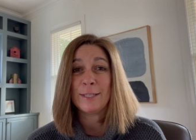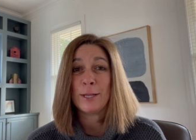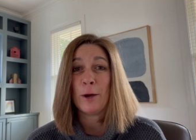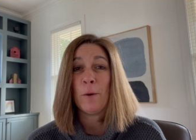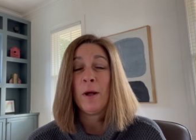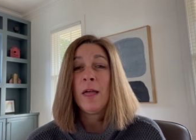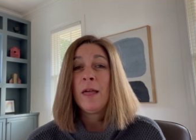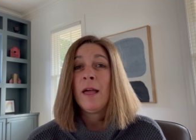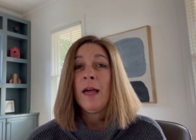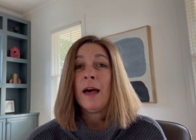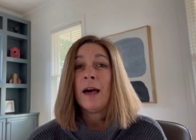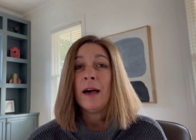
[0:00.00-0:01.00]
So
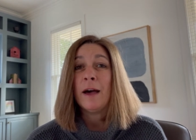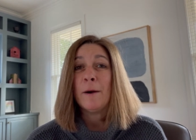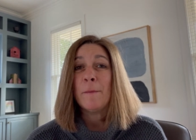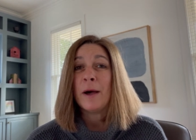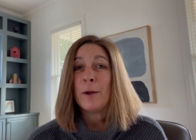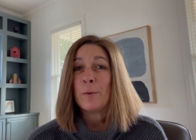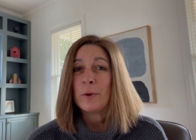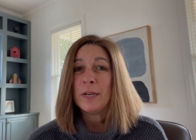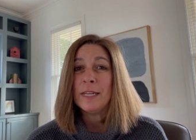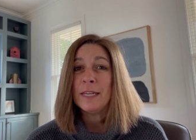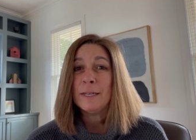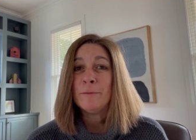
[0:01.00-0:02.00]
I went
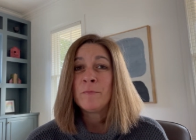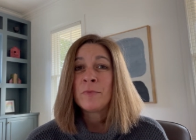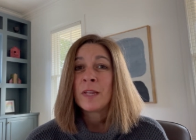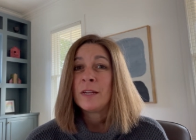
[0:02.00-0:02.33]
in